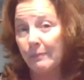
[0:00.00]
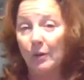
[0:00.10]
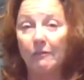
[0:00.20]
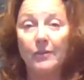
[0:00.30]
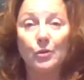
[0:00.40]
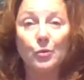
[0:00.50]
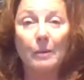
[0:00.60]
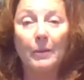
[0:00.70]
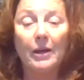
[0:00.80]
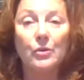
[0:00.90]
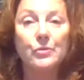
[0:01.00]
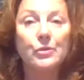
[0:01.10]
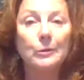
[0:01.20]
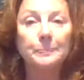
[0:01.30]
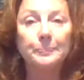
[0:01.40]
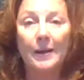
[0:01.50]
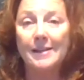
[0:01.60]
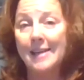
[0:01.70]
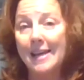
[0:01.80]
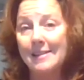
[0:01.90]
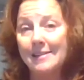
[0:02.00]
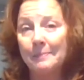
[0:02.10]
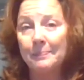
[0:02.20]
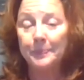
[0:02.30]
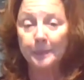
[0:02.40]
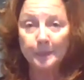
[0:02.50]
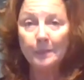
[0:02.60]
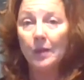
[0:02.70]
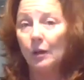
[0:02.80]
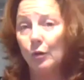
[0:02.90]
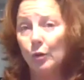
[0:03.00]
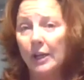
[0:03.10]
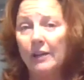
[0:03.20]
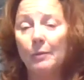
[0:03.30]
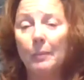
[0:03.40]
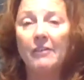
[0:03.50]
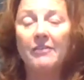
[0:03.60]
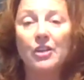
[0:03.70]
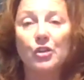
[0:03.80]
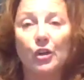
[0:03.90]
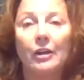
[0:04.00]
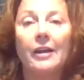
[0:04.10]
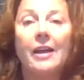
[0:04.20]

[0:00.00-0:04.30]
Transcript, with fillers: You can filter it by user, by date, or even by vendor.